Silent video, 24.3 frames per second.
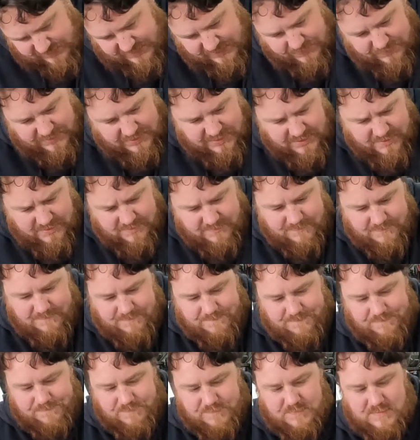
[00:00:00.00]
there we go,
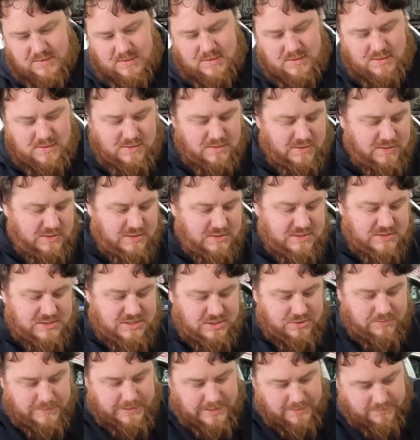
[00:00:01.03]

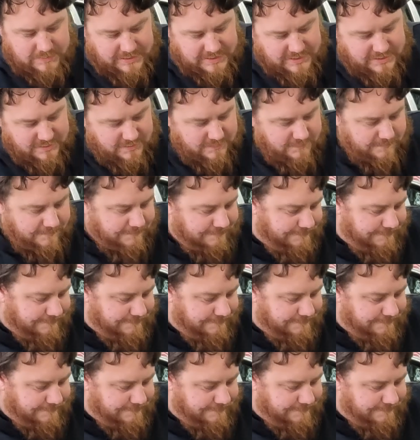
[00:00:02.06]
still be able to get it.